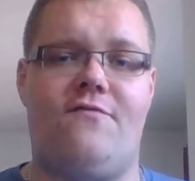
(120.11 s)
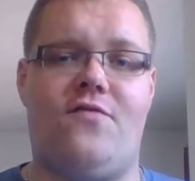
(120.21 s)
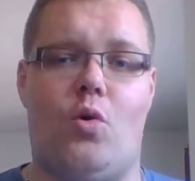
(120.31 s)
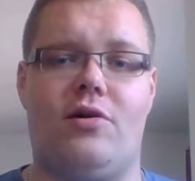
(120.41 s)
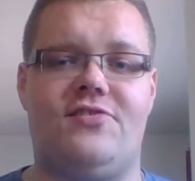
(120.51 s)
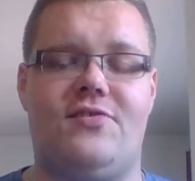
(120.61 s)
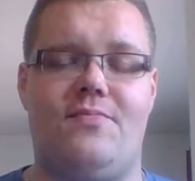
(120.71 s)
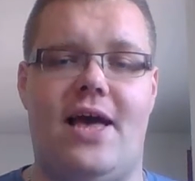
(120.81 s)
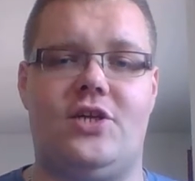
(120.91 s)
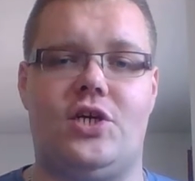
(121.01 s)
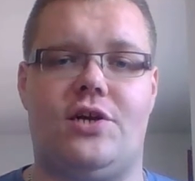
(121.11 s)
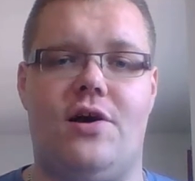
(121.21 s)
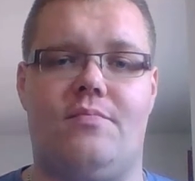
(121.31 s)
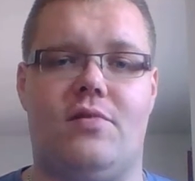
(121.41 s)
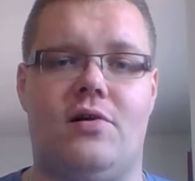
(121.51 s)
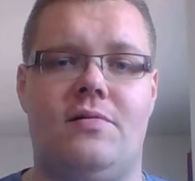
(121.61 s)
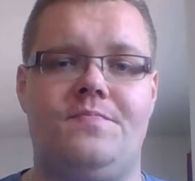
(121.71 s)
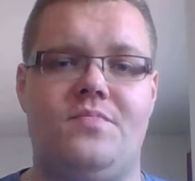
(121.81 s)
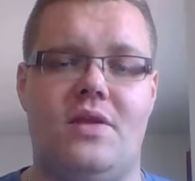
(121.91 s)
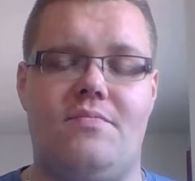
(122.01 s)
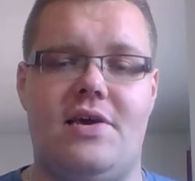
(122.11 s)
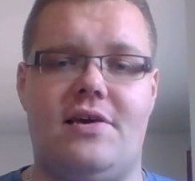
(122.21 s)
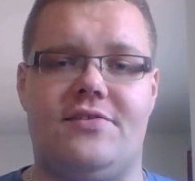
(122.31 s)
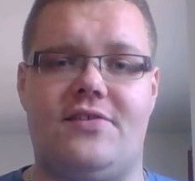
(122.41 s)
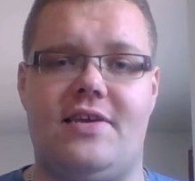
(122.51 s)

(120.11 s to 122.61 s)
4 is the magic number, because